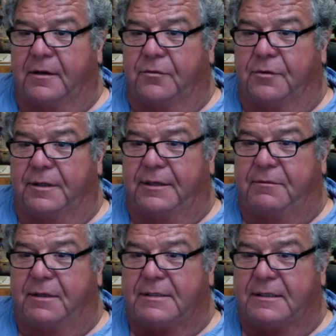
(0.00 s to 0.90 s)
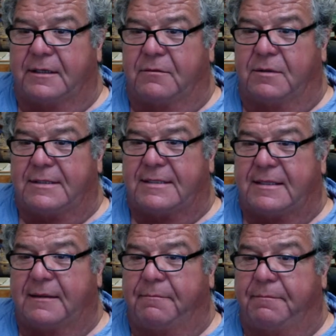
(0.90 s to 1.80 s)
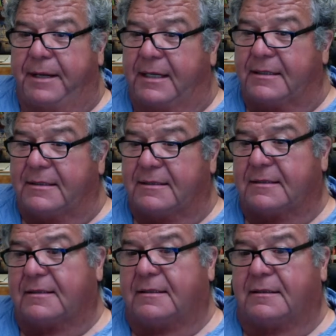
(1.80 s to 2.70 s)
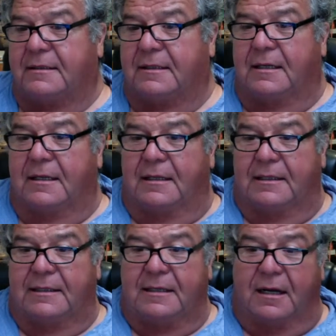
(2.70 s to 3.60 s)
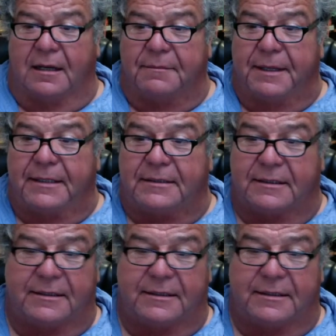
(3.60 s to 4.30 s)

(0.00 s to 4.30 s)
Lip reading: Rudy wants to know what's the best lingcod bait to